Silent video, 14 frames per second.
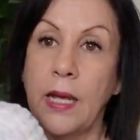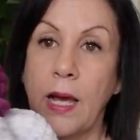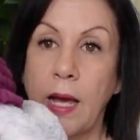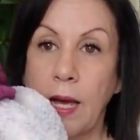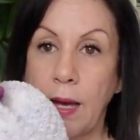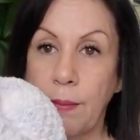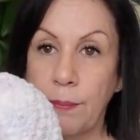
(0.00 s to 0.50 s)

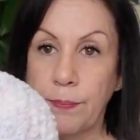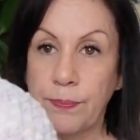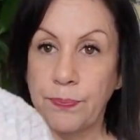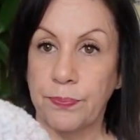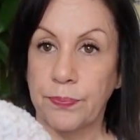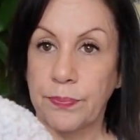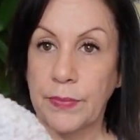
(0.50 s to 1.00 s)

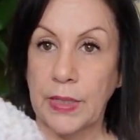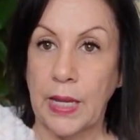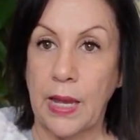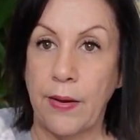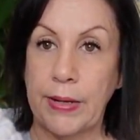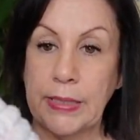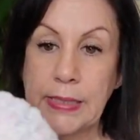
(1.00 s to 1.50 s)

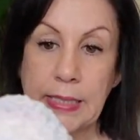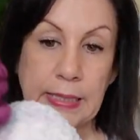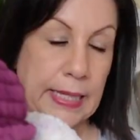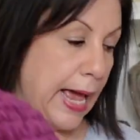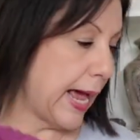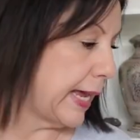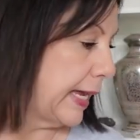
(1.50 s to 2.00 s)
how I did
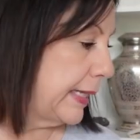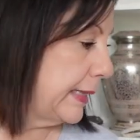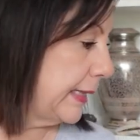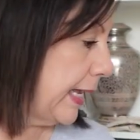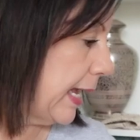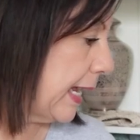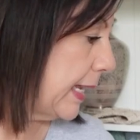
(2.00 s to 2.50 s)
that.
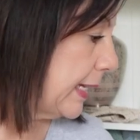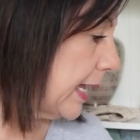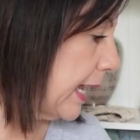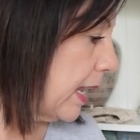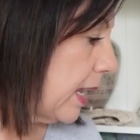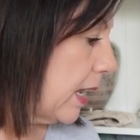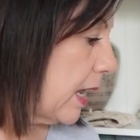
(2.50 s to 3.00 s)
And then
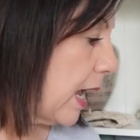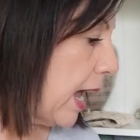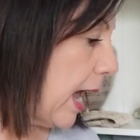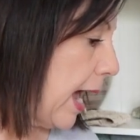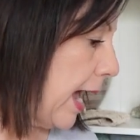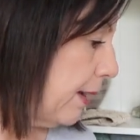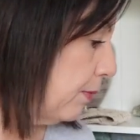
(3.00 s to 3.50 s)

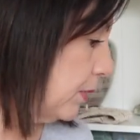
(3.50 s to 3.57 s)
I